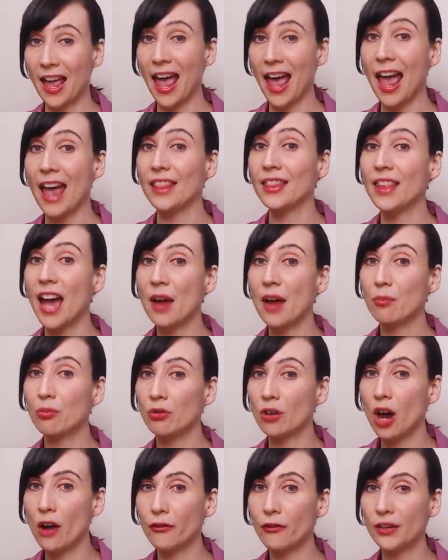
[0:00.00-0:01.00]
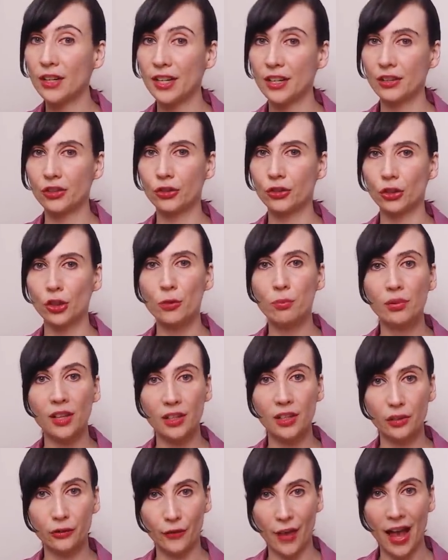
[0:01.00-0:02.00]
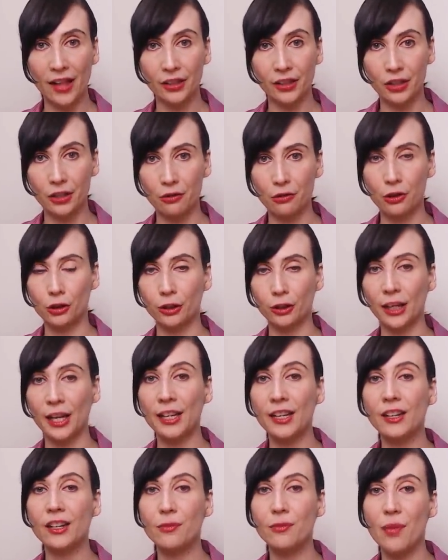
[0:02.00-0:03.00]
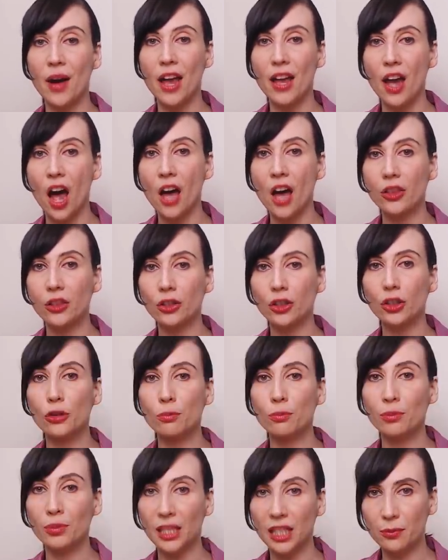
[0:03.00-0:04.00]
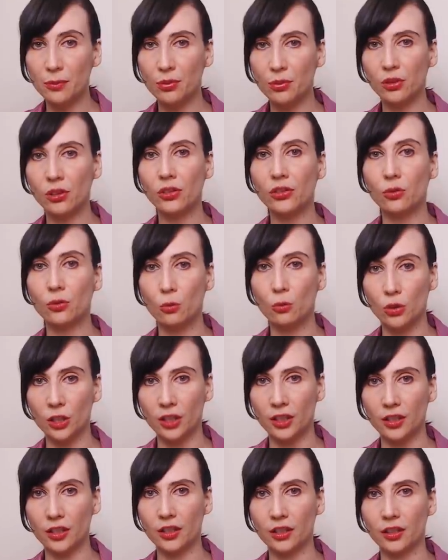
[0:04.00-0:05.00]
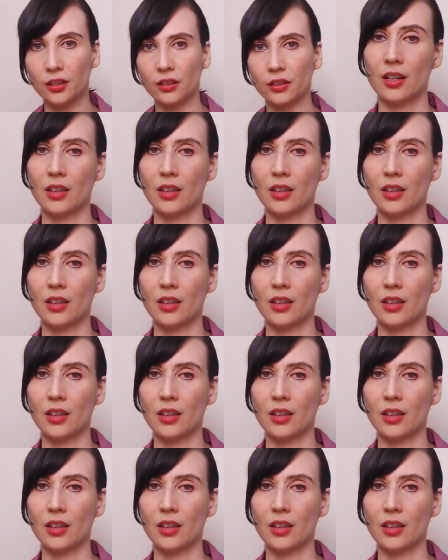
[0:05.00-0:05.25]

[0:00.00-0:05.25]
and that profit is surplus value created by other people's work.